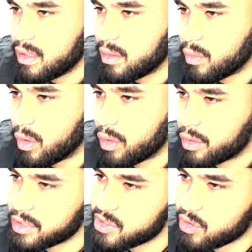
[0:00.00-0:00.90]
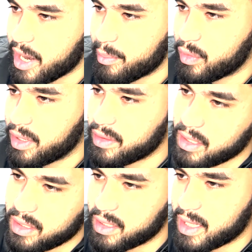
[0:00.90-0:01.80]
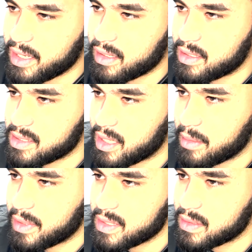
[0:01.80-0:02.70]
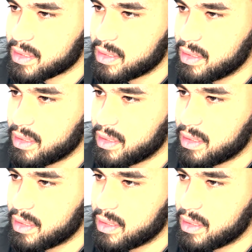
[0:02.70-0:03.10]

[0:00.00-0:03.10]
Whoa, good scramble, and then he landed on top. That's good.